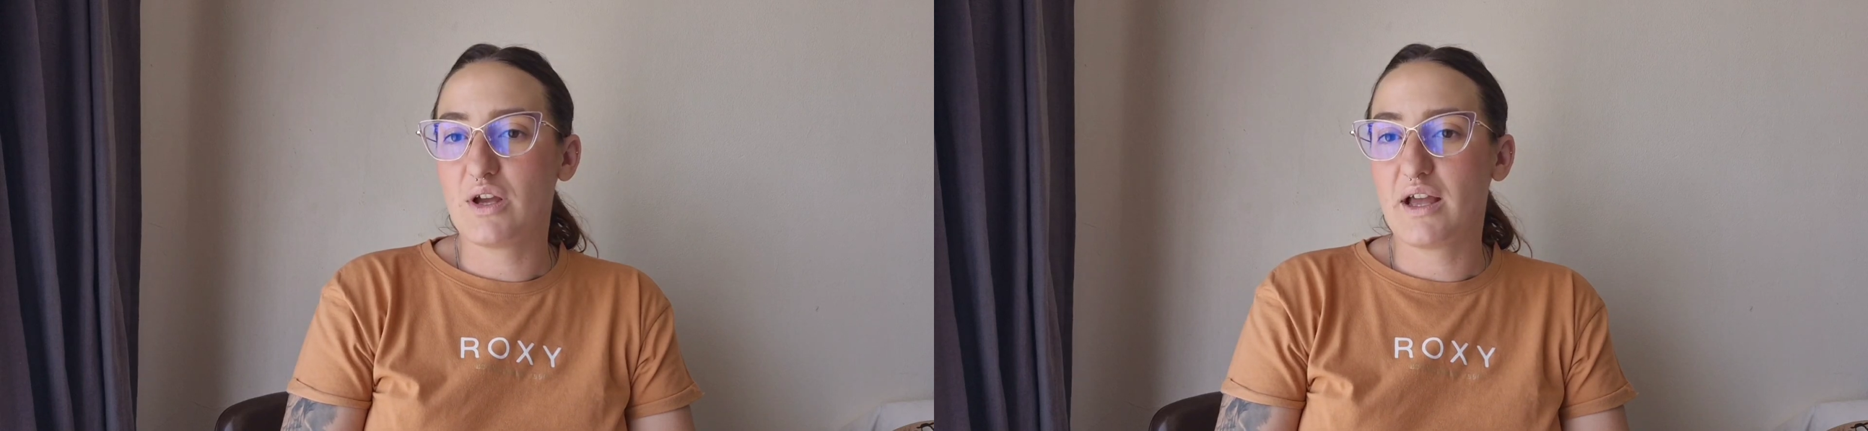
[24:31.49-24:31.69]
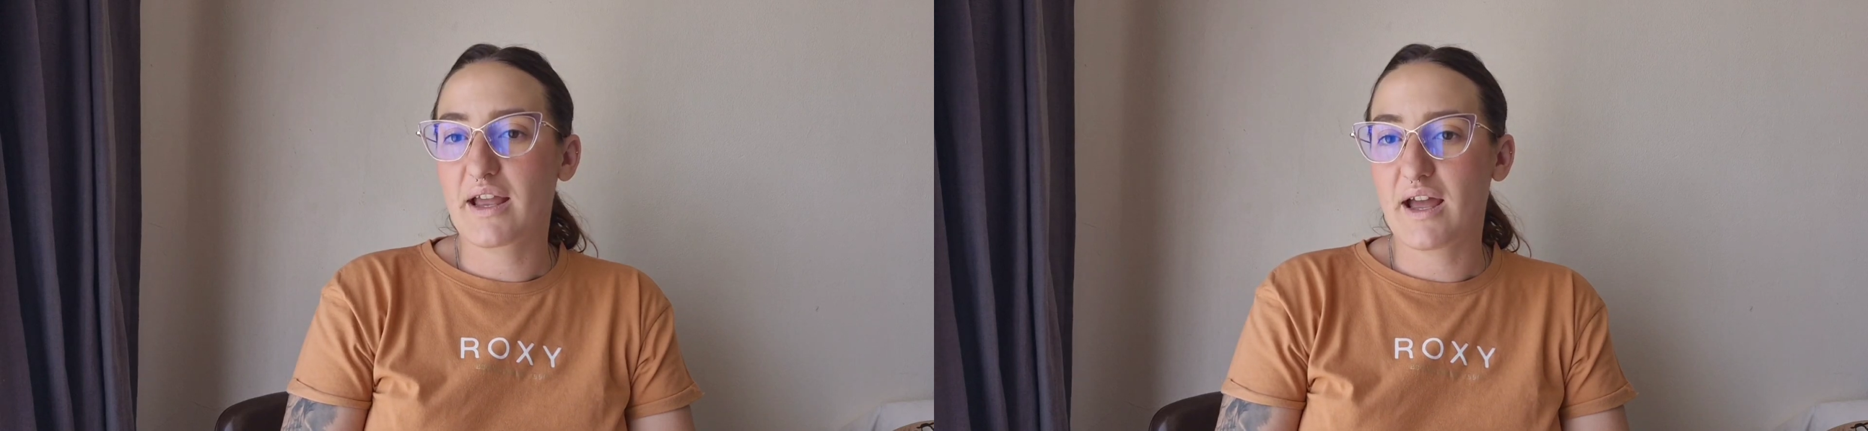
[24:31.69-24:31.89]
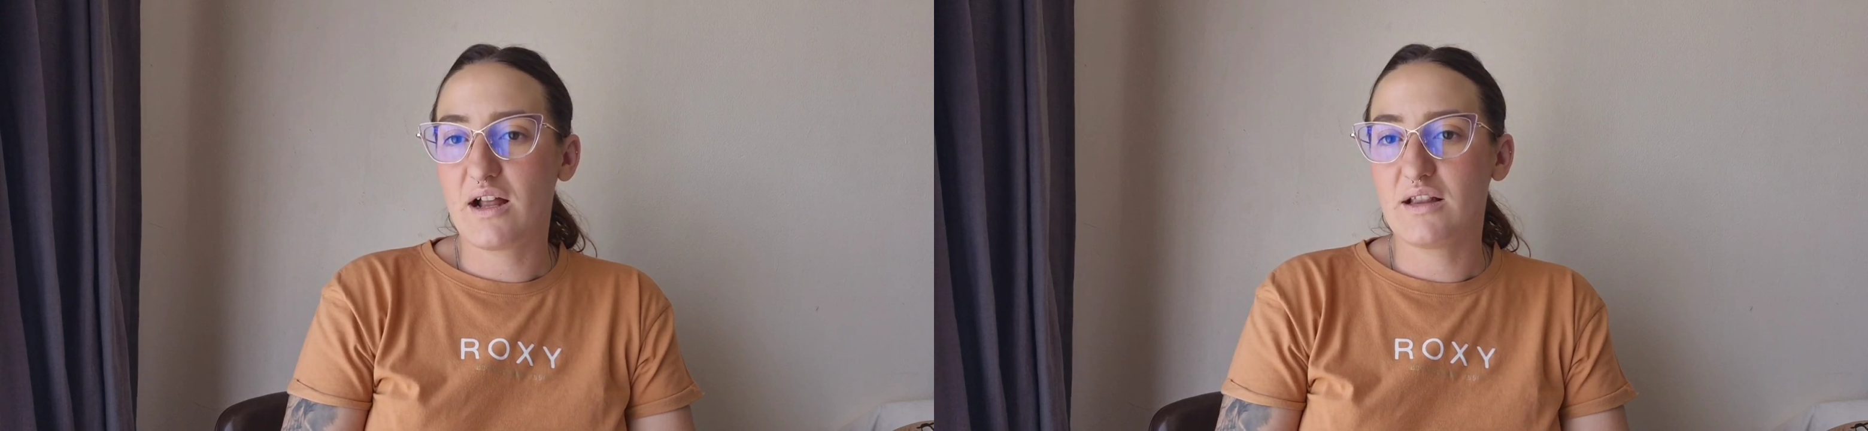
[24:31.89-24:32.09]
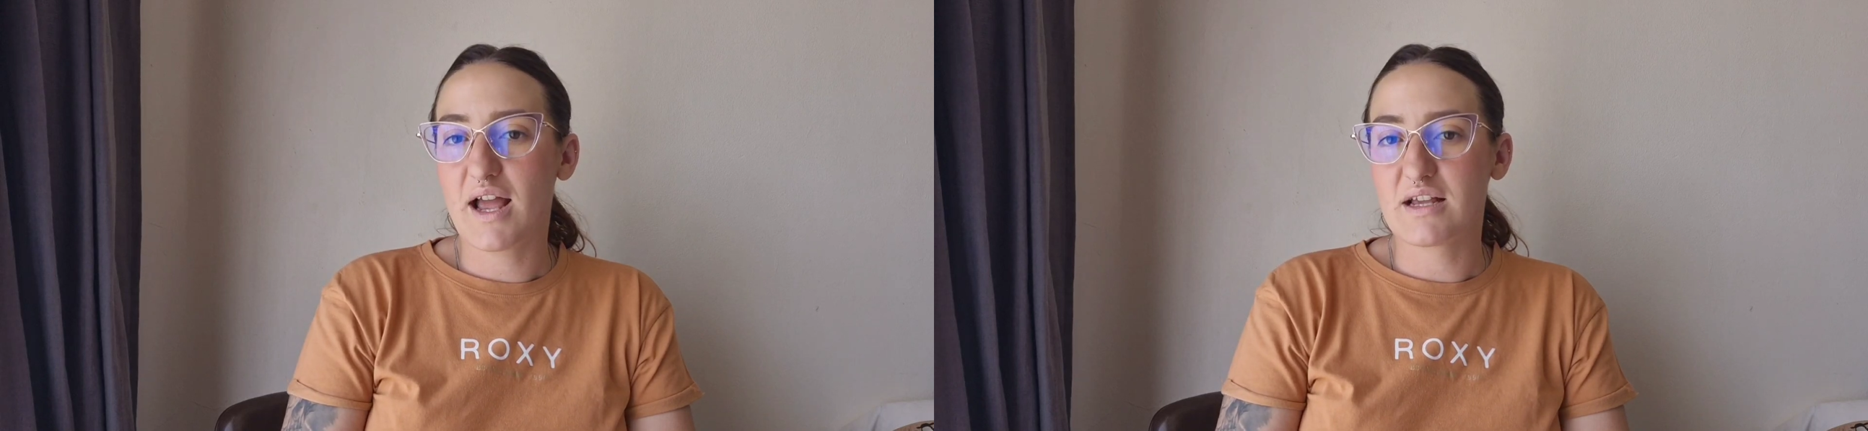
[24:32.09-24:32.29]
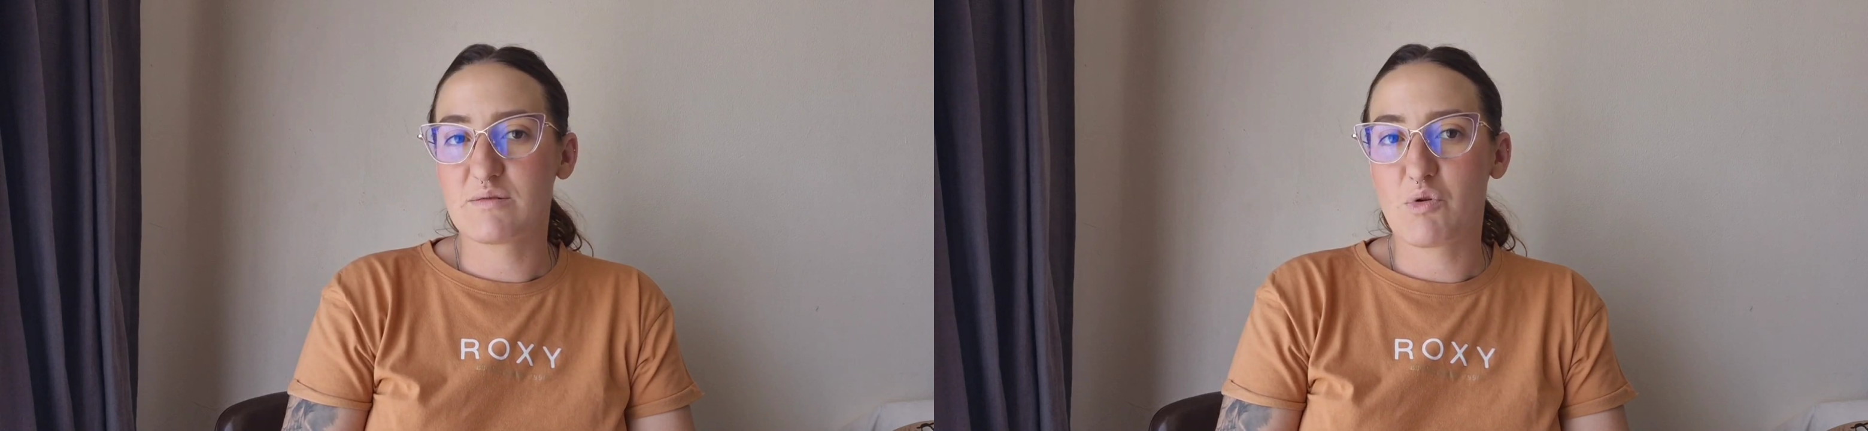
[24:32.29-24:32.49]
a KAL
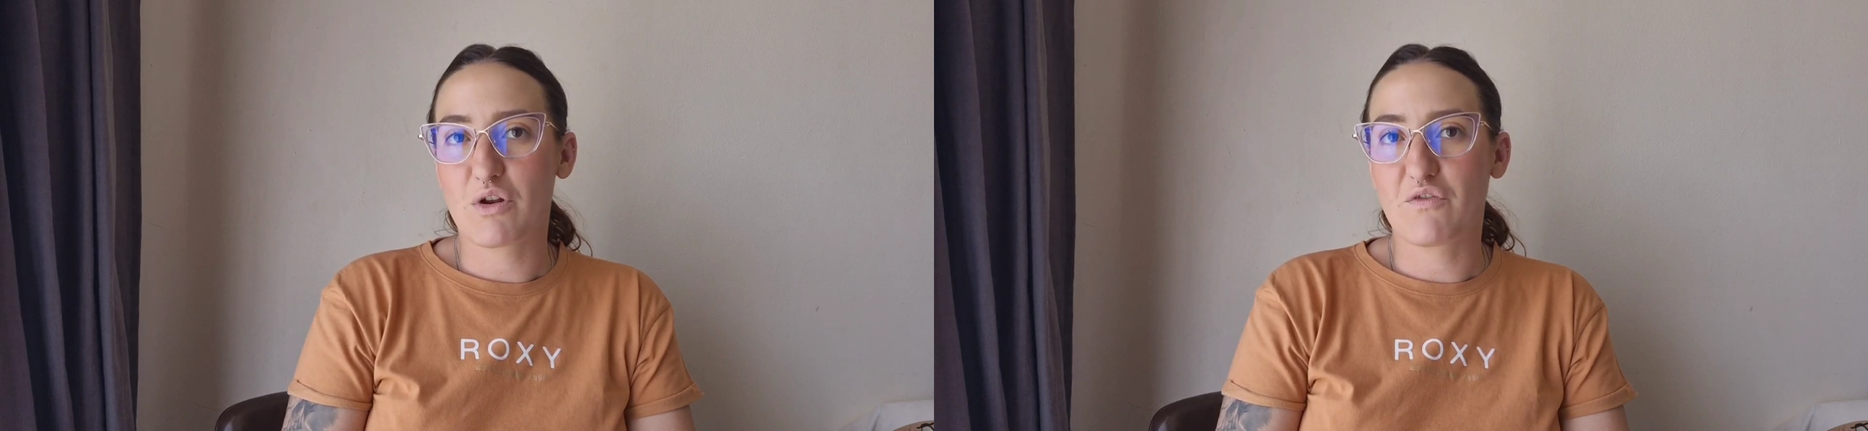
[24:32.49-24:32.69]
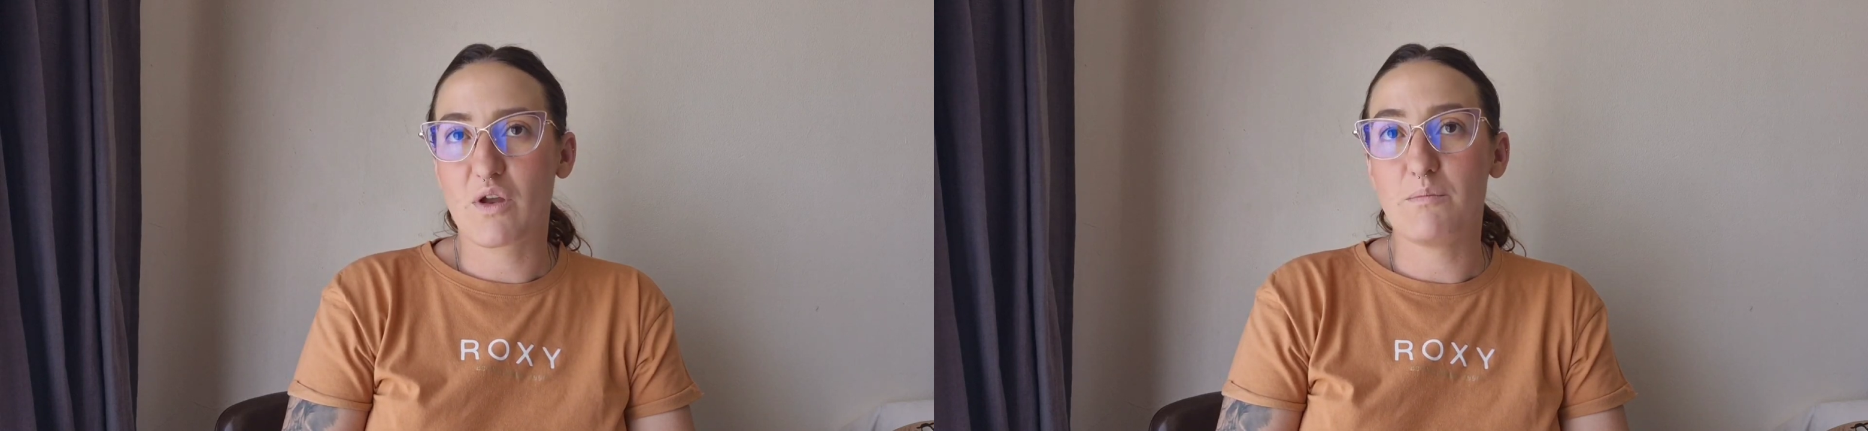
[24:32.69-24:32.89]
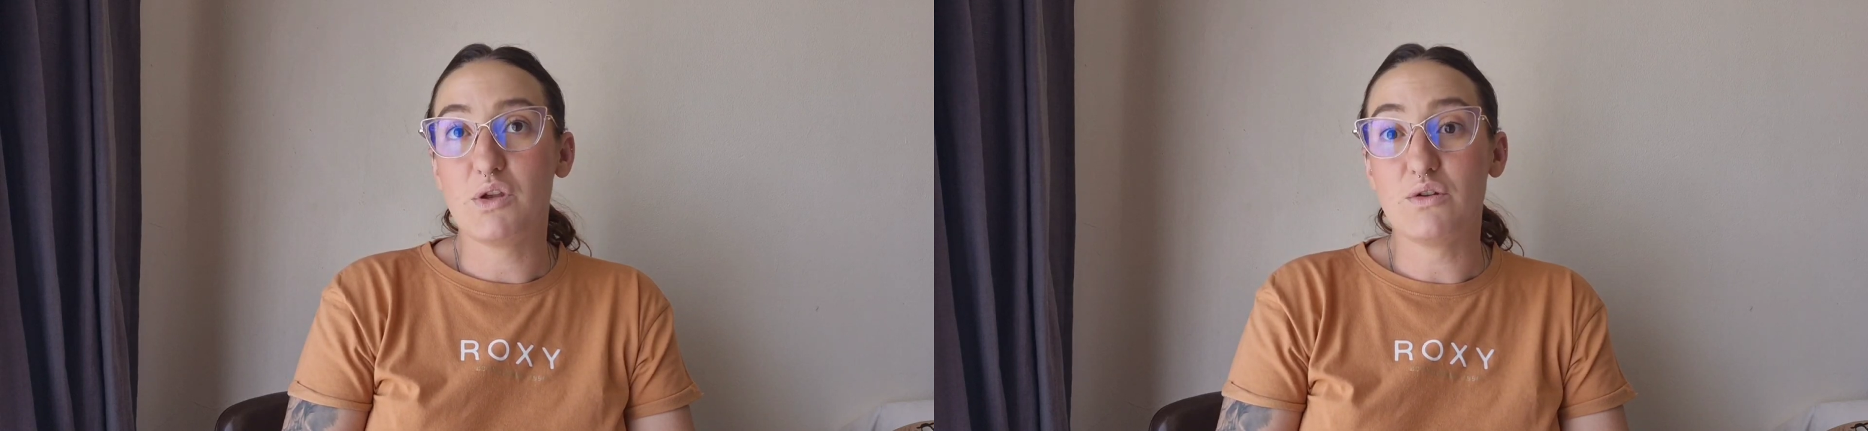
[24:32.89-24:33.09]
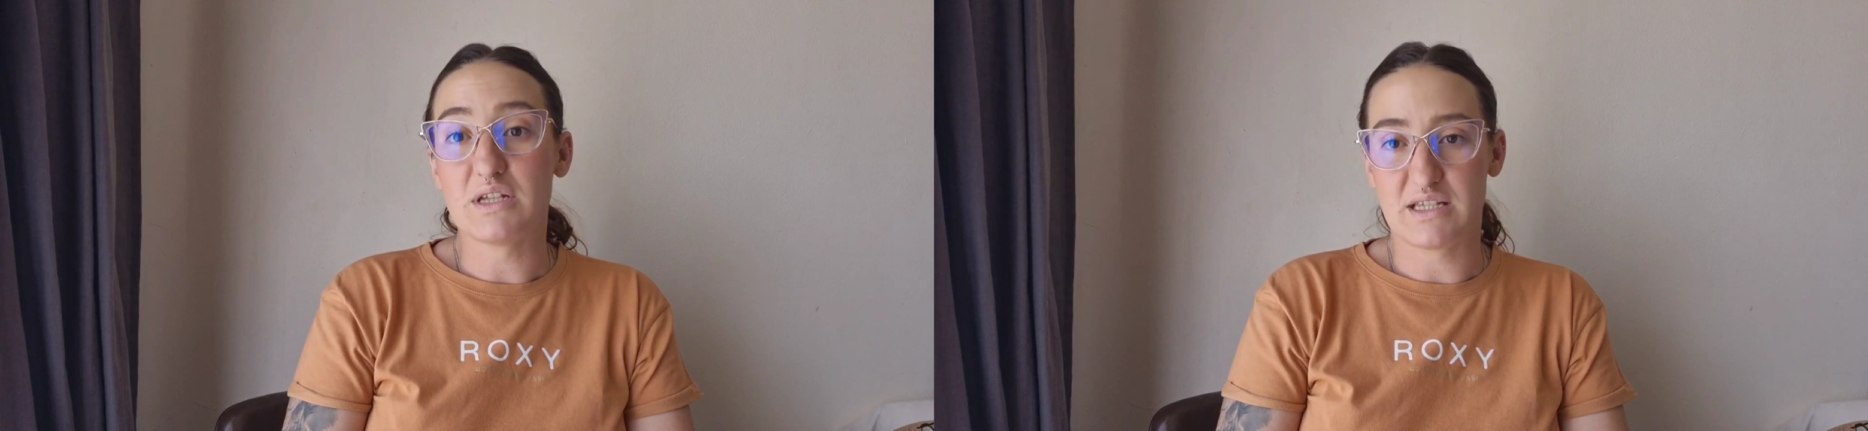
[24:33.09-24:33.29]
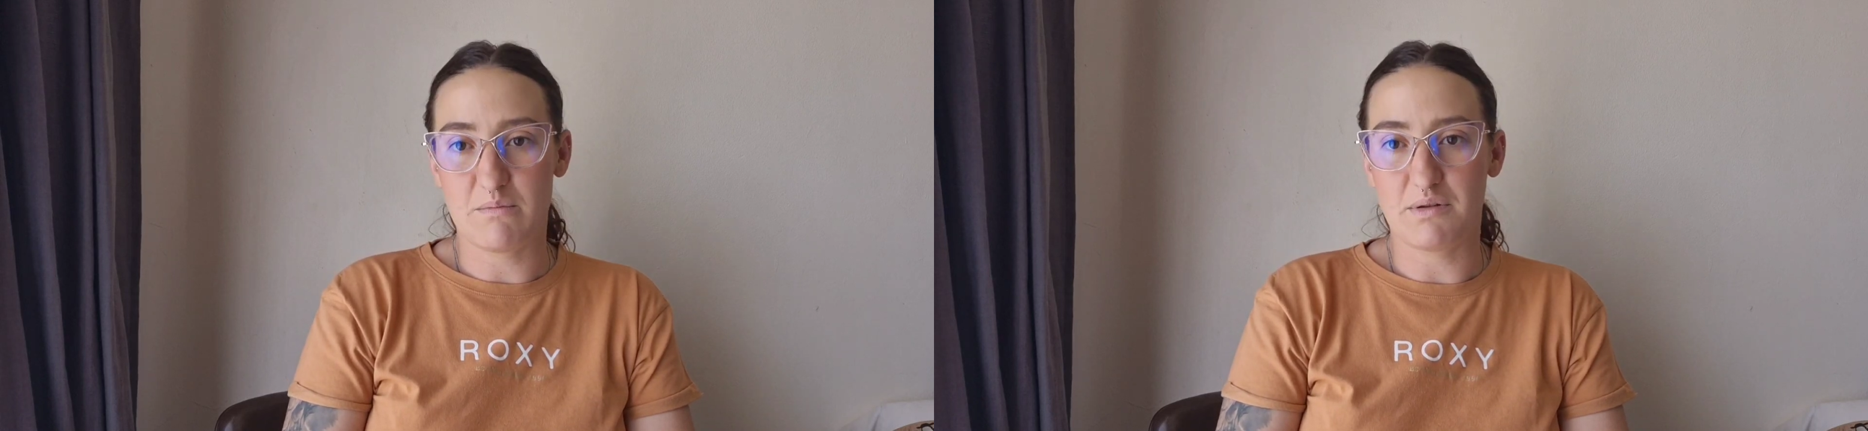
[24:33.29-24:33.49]
as part of
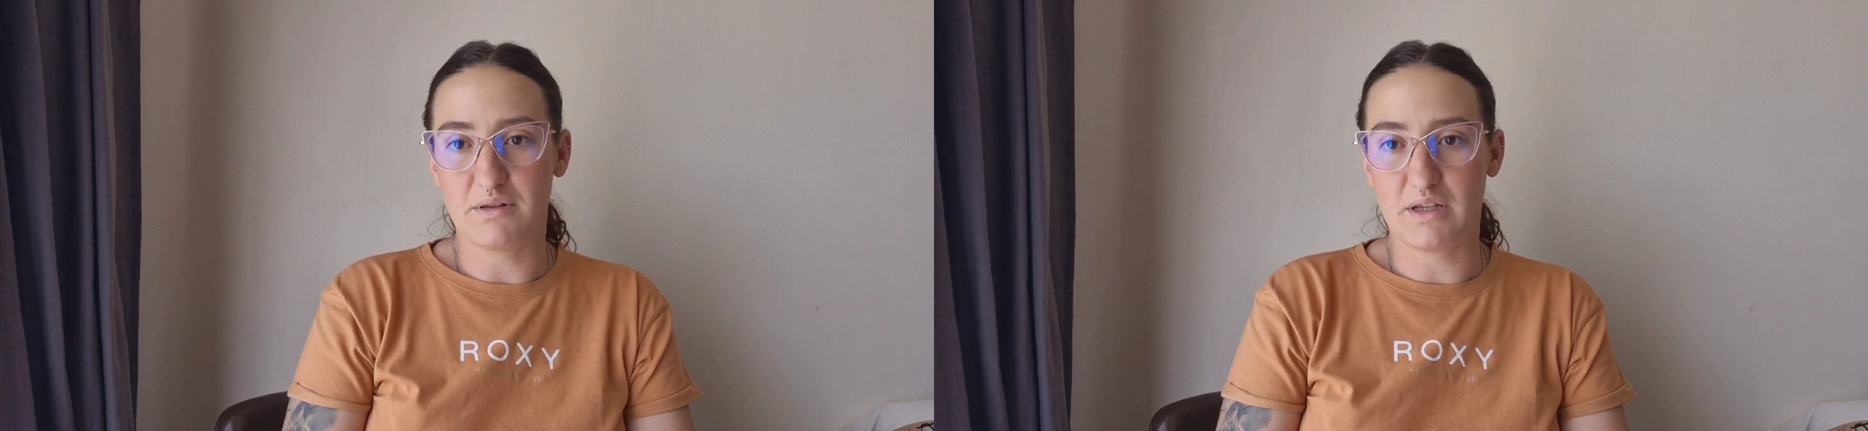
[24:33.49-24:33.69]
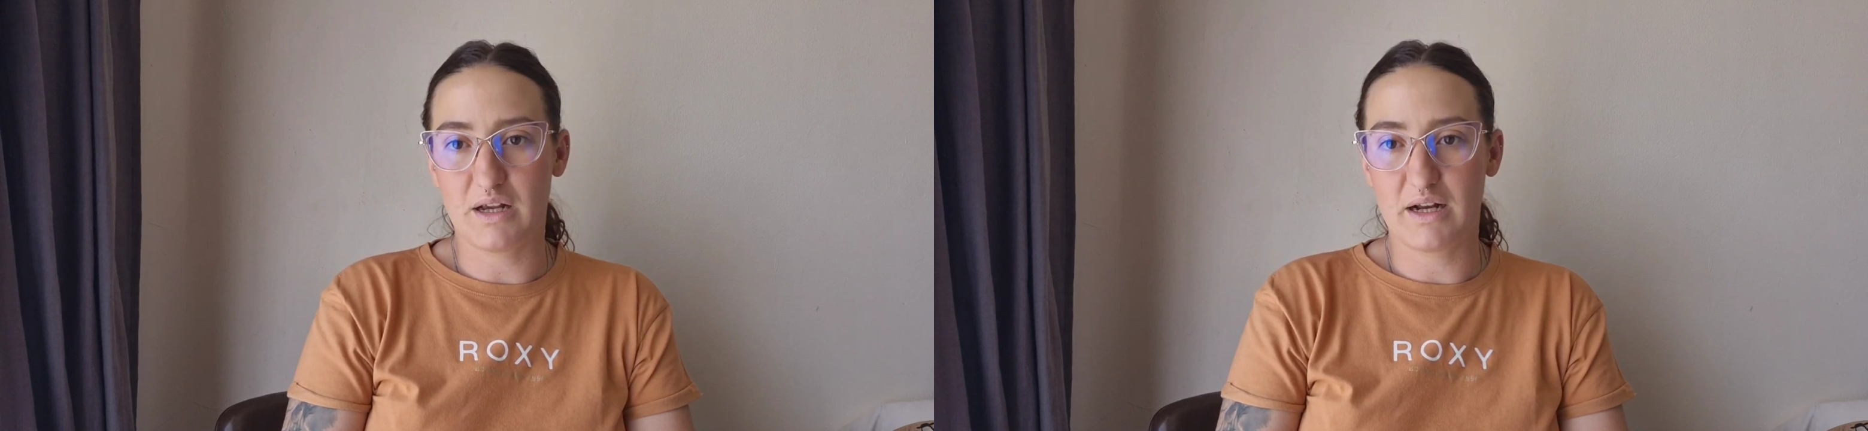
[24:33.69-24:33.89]
community building,